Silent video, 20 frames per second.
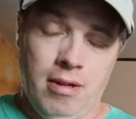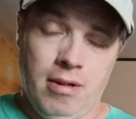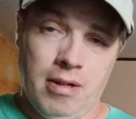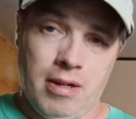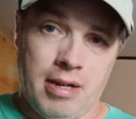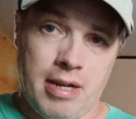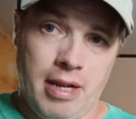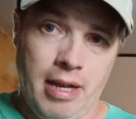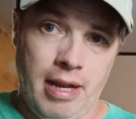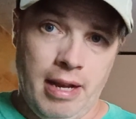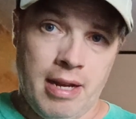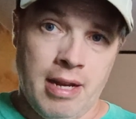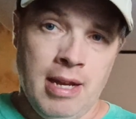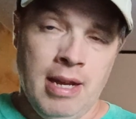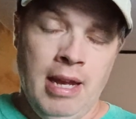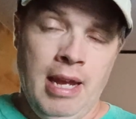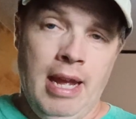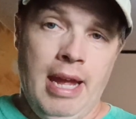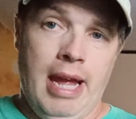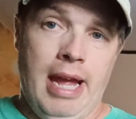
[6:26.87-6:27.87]
Okay,
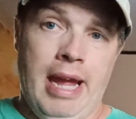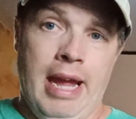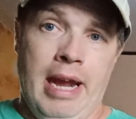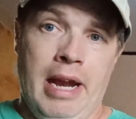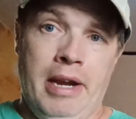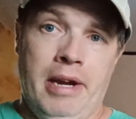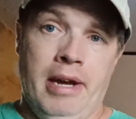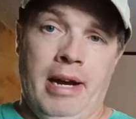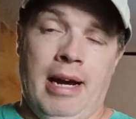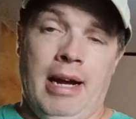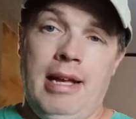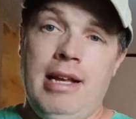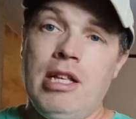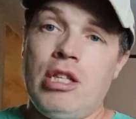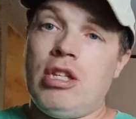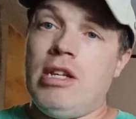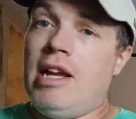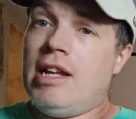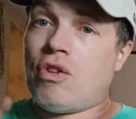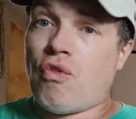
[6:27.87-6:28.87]
and
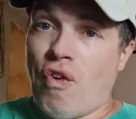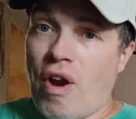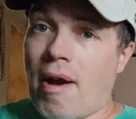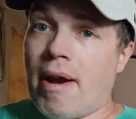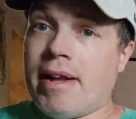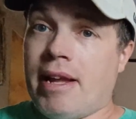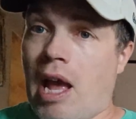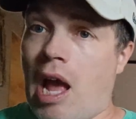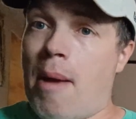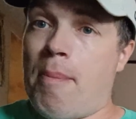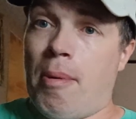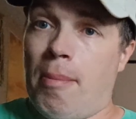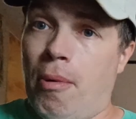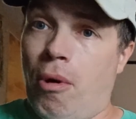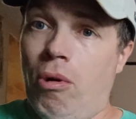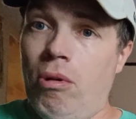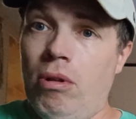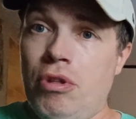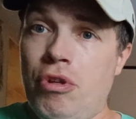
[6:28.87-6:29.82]
it's very capable.